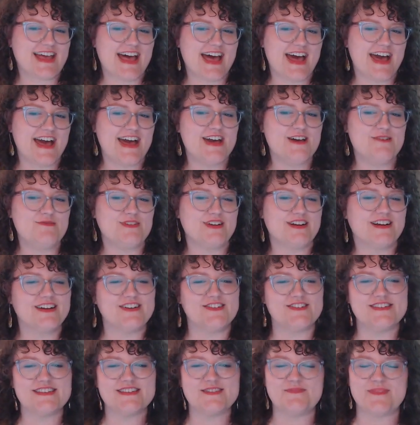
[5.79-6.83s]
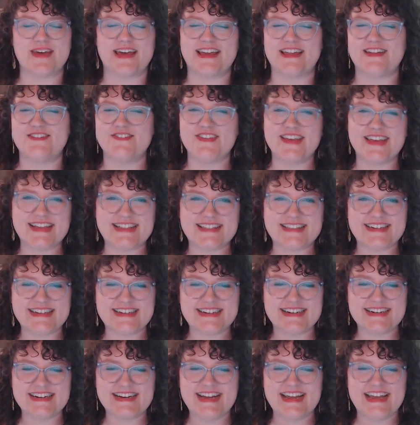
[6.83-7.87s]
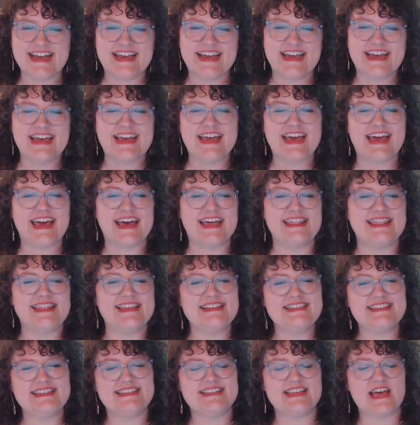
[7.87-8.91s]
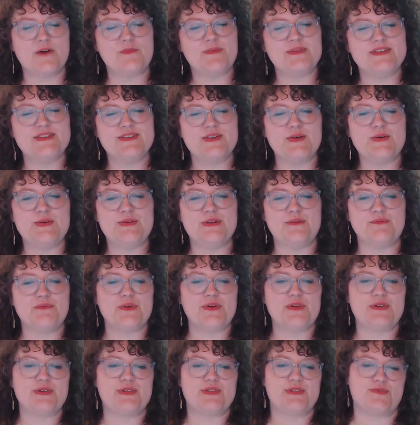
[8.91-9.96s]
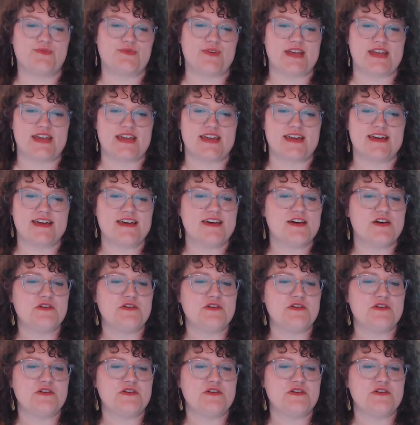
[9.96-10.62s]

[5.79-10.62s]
I am your host, Megan Winkler, and this is episode number 3.